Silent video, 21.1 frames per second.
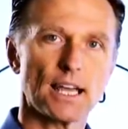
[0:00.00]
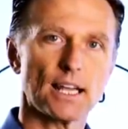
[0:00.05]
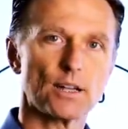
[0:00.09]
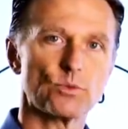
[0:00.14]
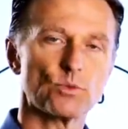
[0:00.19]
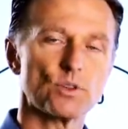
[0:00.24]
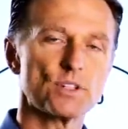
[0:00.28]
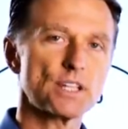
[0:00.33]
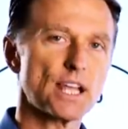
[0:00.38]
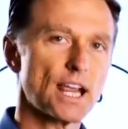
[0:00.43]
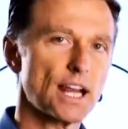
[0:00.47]
and
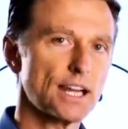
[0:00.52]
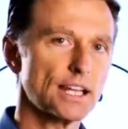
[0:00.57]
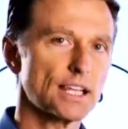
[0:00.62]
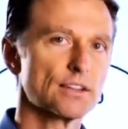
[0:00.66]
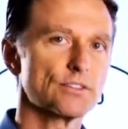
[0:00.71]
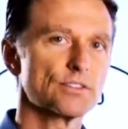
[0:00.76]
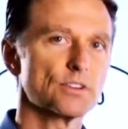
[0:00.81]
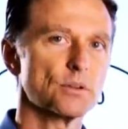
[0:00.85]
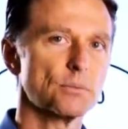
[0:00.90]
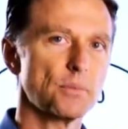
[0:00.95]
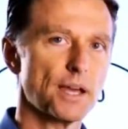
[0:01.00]
retaining
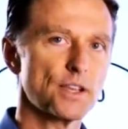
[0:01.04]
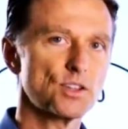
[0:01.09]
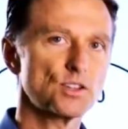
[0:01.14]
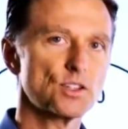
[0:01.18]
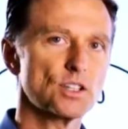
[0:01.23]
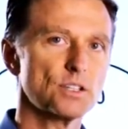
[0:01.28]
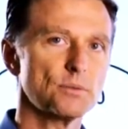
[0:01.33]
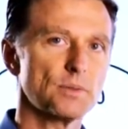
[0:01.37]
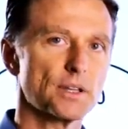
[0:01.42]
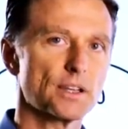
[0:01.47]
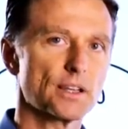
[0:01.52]

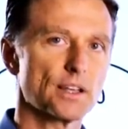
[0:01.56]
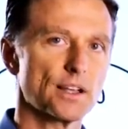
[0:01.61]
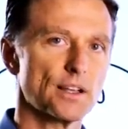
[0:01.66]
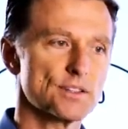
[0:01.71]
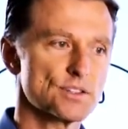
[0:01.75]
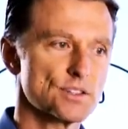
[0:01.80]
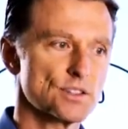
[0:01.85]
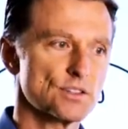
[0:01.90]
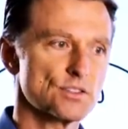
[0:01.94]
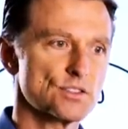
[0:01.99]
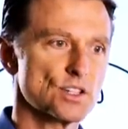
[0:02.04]
information,
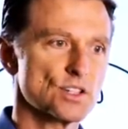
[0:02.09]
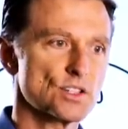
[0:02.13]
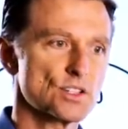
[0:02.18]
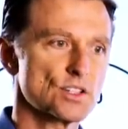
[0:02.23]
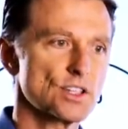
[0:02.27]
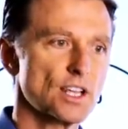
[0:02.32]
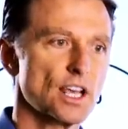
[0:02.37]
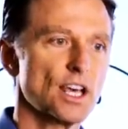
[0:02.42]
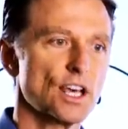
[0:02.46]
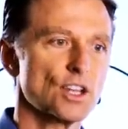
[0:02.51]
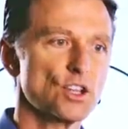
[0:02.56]
because they're just,
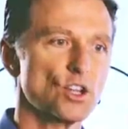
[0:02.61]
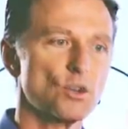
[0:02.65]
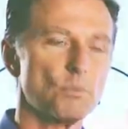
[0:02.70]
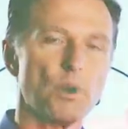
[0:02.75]
their